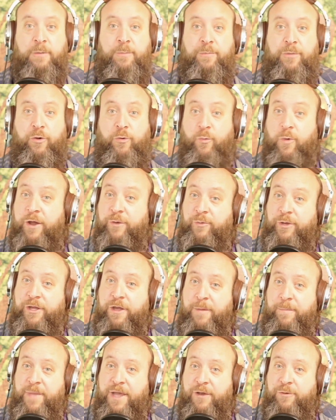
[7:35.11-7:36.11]
But when we
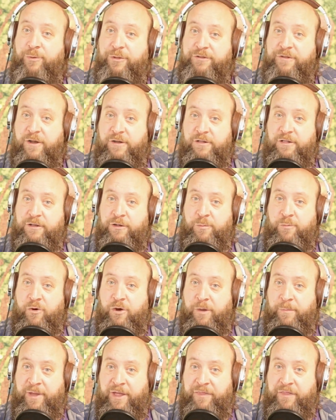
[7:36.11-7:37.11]
come back, we'll talk a little
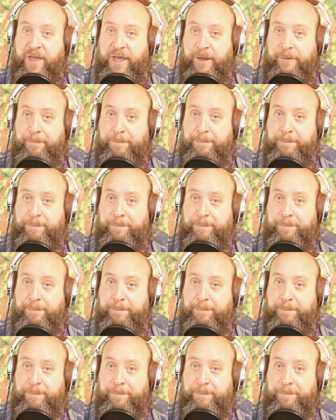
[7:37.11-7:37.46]
more about that.